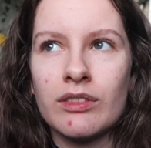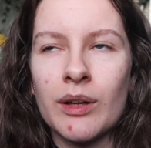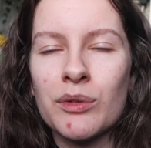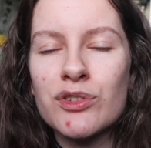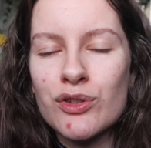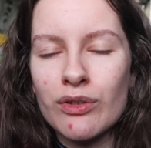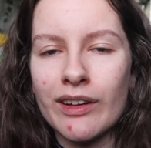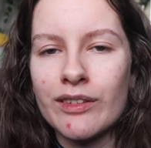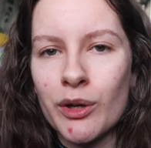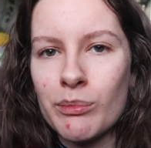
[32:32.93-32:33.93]
I'm going to try
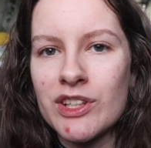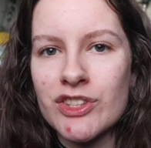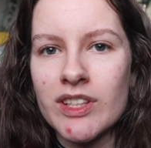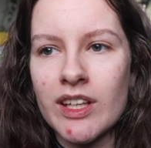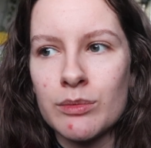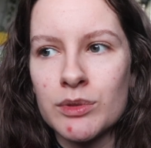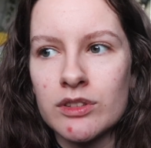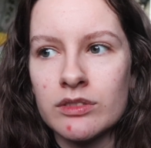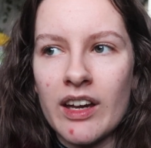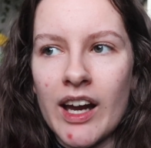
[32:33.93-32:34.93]
and not mention it anymore.